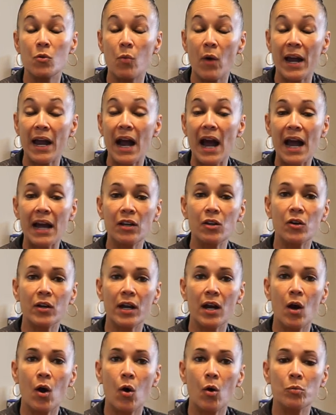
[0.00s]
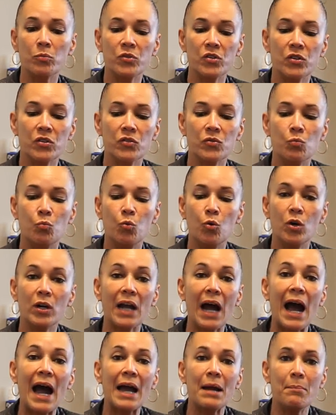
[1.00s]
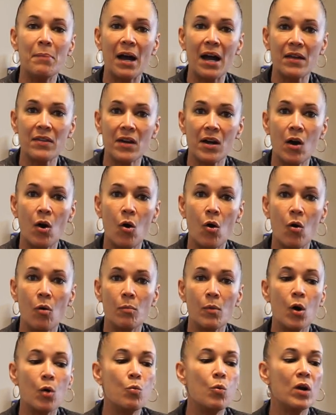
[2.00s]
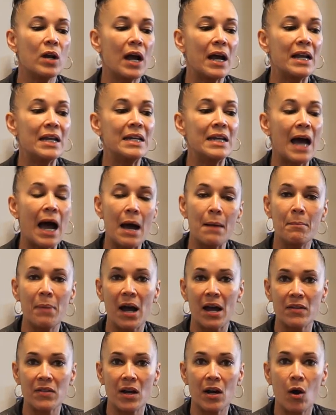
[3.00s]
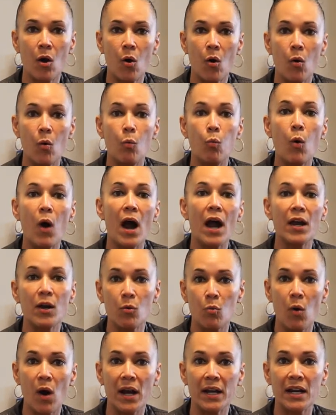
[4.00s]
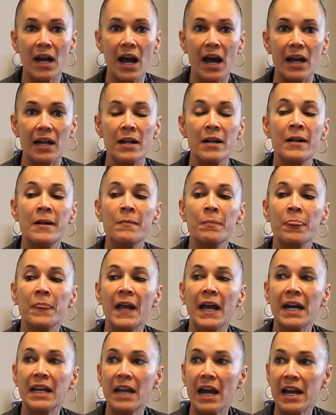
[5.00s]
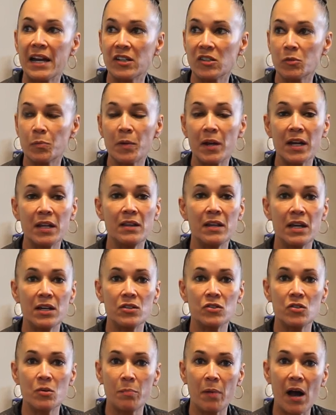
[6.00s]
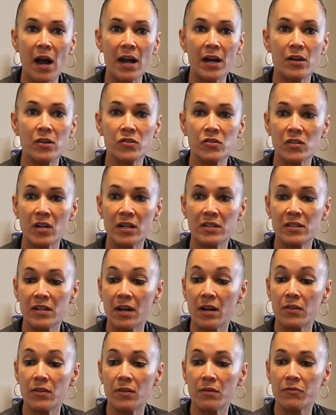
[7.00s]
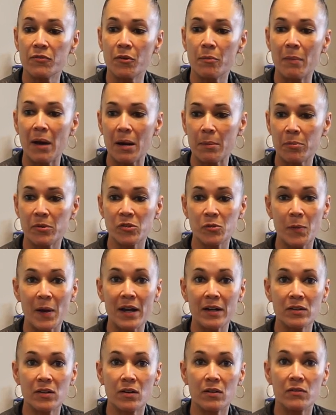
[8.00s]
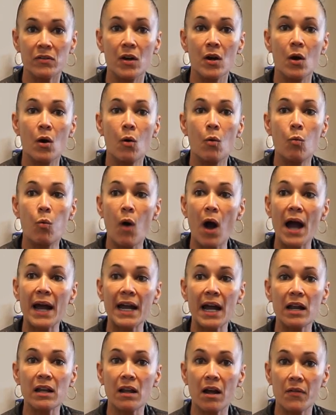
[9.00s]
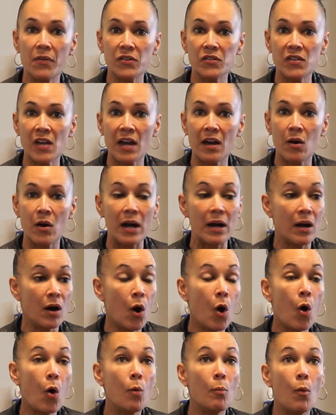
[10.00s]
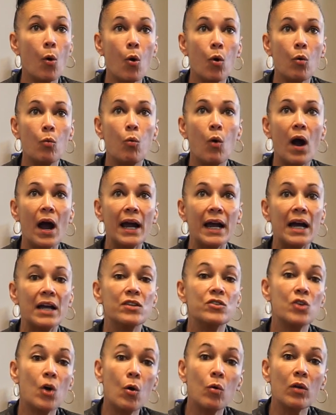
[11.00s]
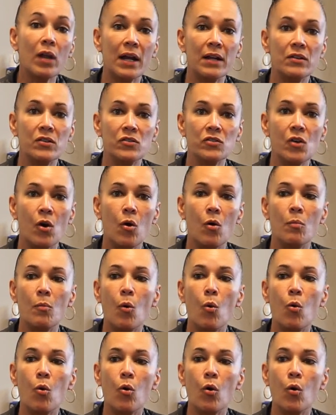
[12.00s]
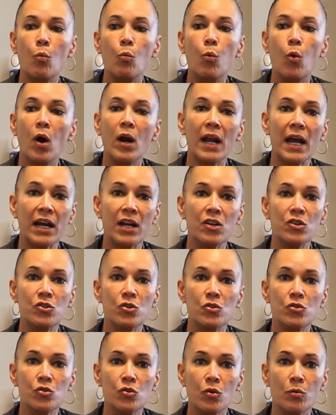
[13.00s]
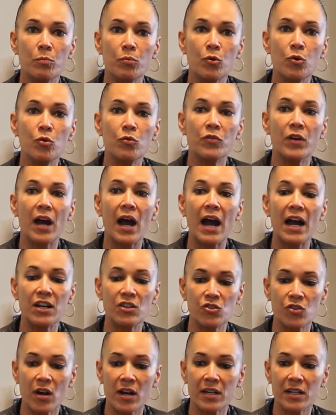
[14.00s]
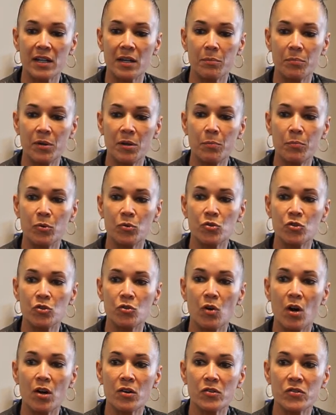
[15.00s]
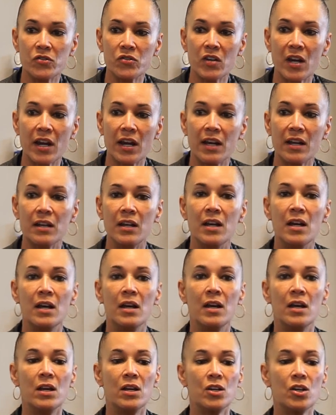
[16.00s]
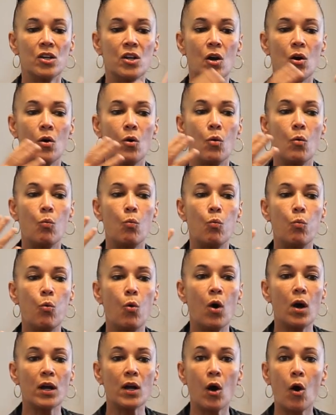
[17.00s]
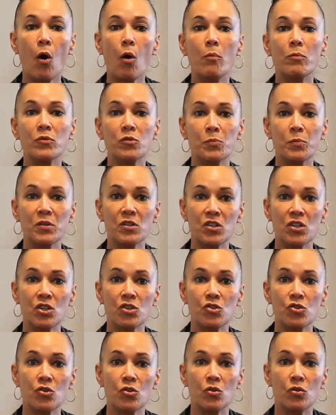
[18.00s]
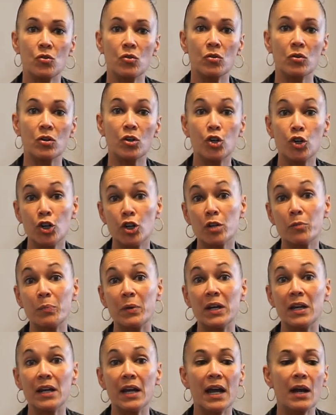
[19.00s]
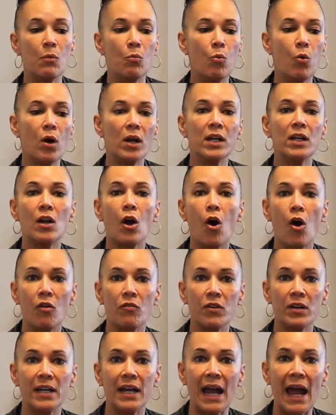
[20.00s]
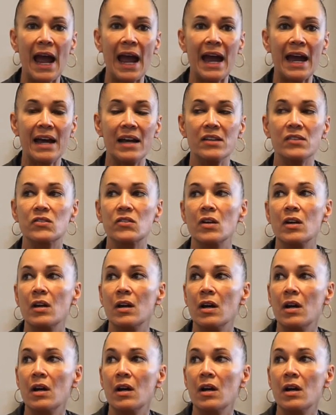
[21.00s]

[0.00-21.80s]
the way I look at homes is, would I buy that home or would I not buy that home? Why or why not? And I explain that to buyers, and I tell them from my perspective why I love this home or why I don't like this home or what I could do to improve it. I try to get people to understand, you know, what a home's potential could be and what it already has.